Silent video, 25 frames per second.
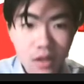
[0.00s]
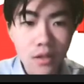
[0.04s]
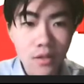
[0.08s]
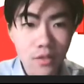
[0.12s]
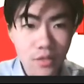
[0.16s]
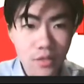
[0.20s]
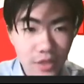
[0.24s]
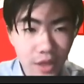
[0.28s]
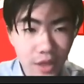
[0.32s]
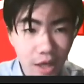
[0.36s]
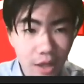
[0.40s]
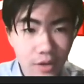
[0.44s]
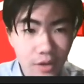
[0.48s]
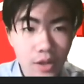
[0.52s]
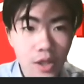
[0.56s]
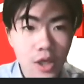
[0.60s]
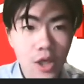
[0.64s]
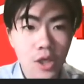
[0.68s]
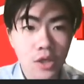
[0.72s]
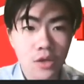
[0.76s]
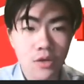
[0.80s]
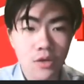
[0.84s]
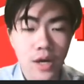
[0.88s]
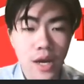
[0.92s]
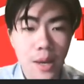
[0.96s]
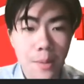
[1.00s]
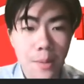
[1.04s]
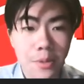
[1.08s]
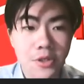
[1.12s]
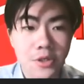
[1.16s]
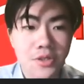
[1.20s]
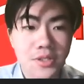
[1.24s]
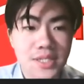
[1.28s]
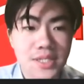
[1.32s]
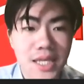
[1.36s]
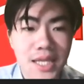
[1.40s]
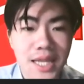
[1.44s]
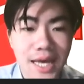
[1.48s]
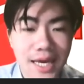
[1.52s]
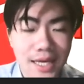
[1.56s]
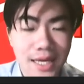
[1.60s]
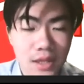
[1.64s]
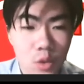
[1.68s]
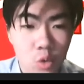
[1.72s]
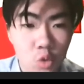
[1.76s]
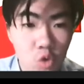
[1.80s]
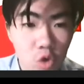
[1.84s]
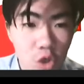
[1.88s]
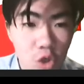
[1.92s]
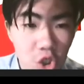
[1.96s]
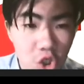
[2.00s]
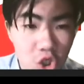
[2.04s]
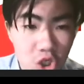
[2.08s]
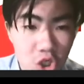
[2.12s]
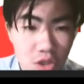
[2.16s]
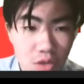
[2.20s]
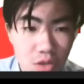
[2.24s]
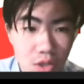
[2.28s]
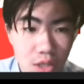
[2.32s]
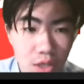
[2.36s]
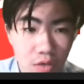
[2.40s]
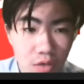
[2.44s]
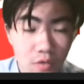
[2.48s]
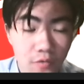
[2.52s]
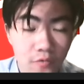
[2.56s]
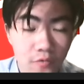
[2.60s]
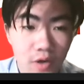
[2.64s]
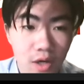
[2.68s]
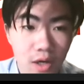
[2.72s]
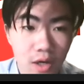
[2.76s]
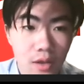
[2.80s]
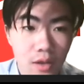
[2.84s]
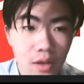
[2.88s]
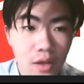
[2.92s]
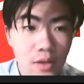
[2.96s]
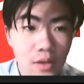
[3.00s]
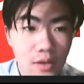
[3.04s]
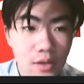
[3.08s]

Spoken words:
Then you're able to select the region that you're from.